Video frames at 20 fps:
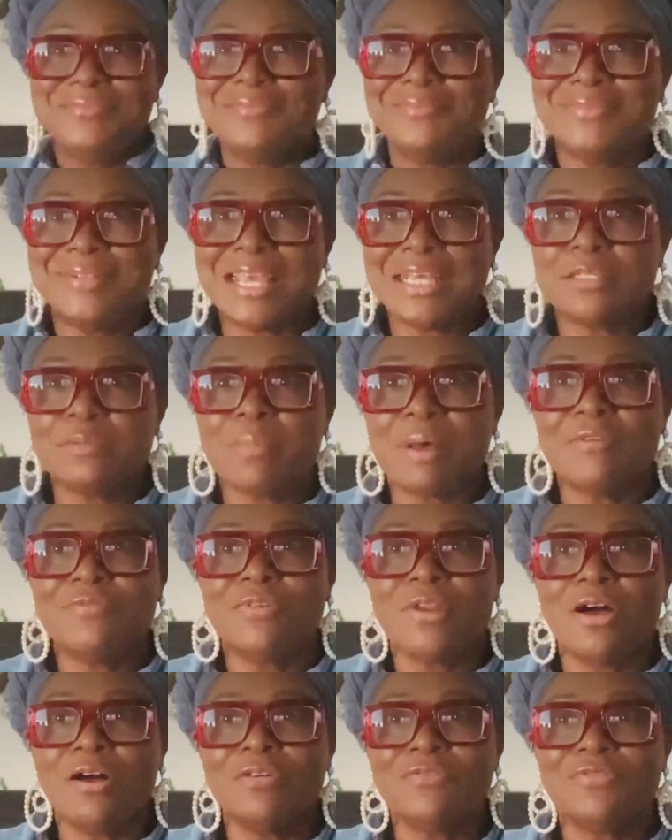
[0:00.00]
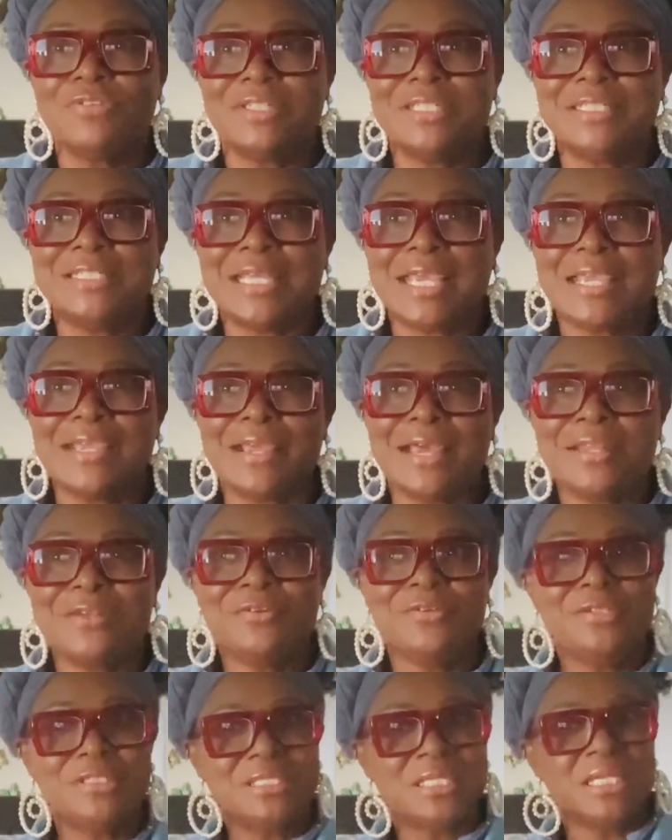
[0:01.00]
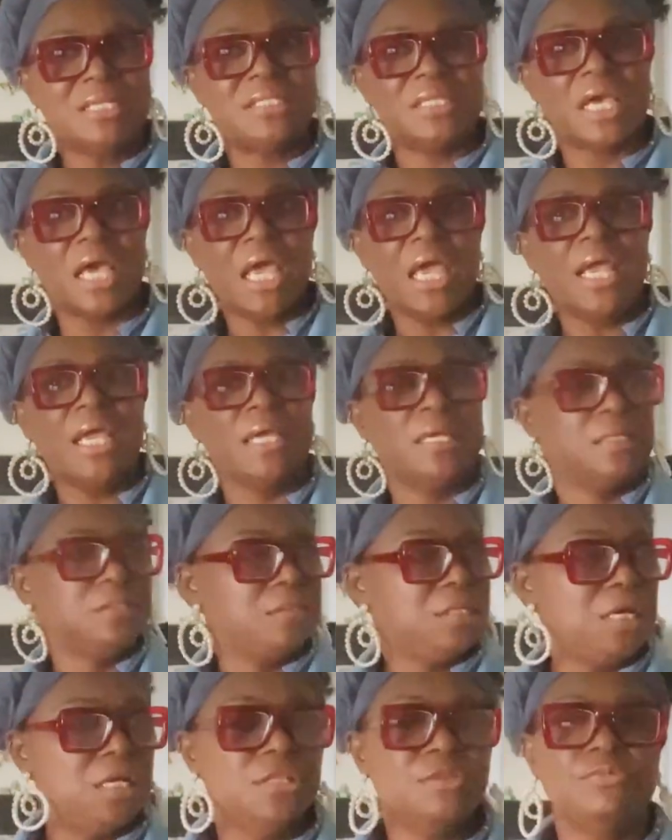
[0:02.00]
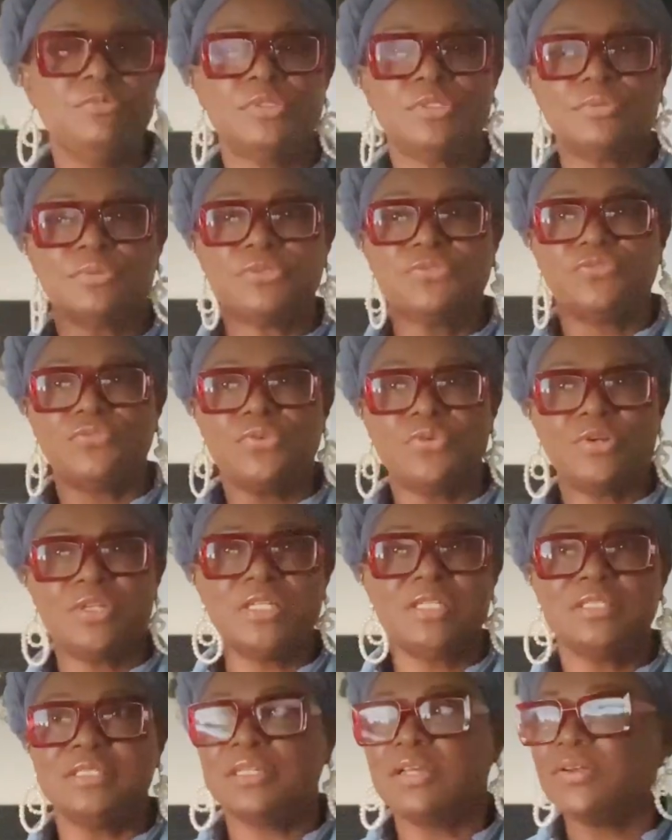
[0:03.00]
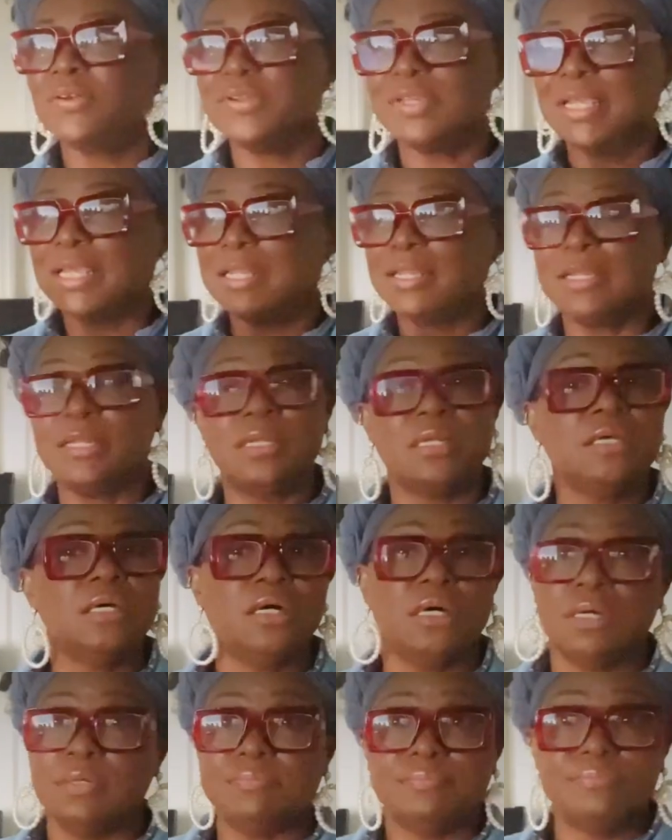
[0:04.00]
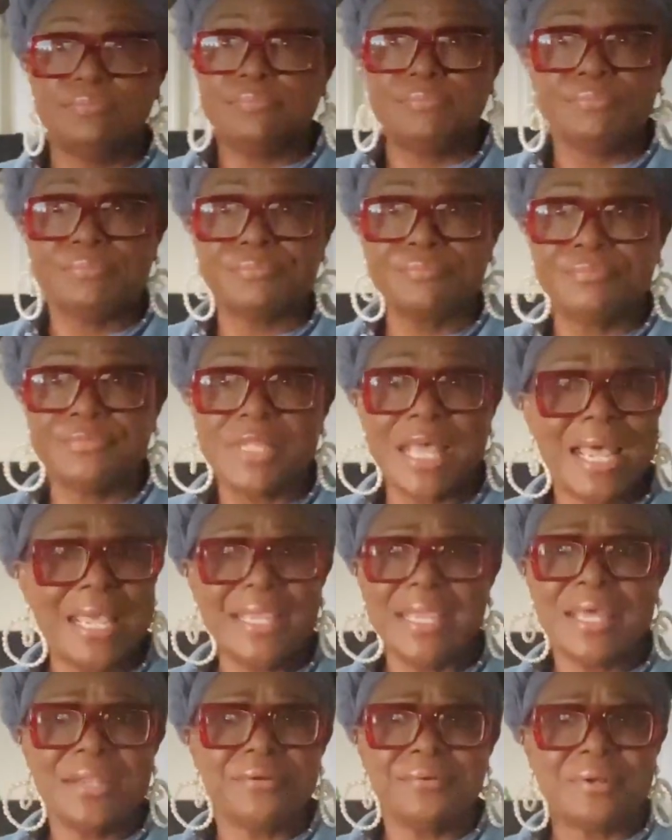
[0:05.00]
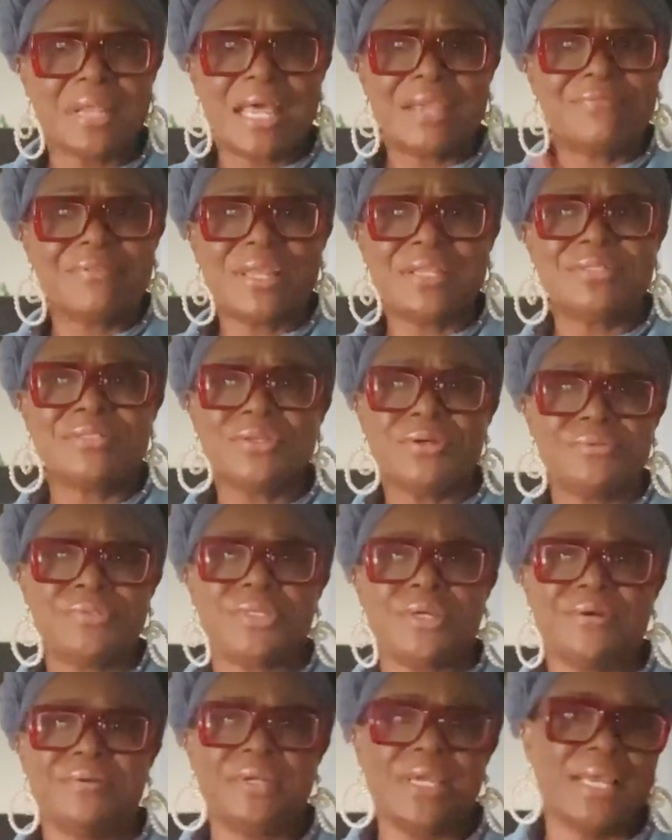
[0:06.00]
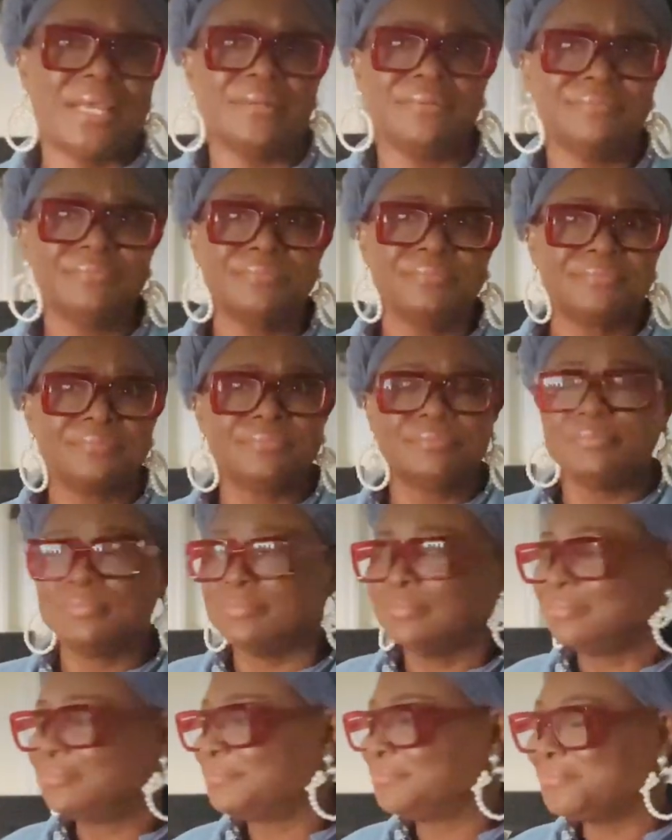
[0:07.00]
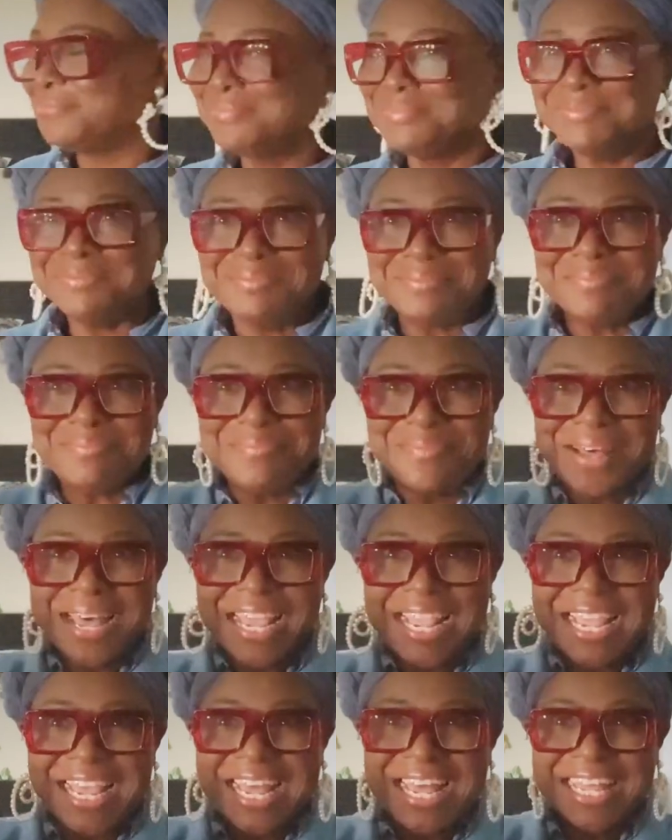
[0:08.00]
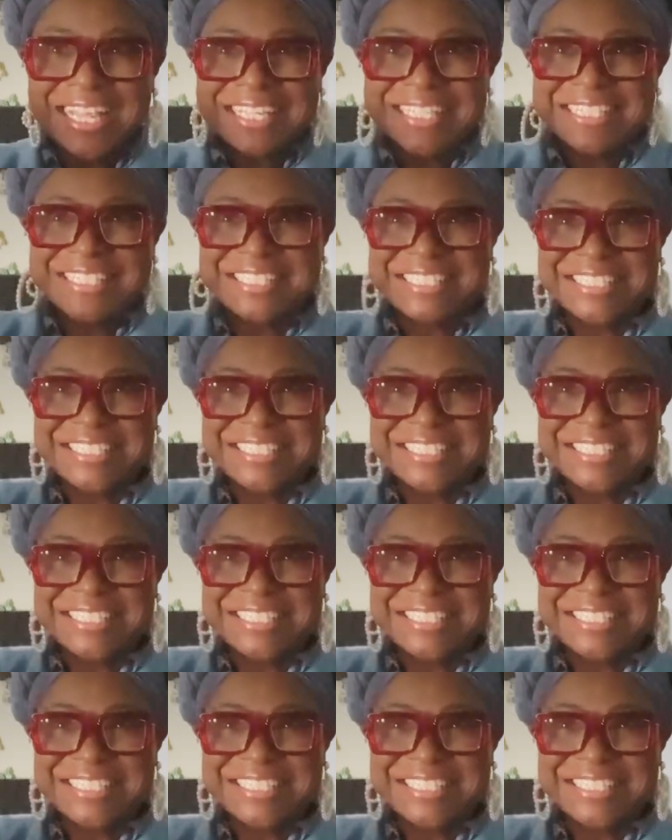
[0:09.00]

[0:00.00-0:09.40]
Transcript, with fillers: That's my vlog for today. I know you said, dang, the other ones was 40 and all that. Look, I ain't got no life. I done told y'all that. Bye, guys.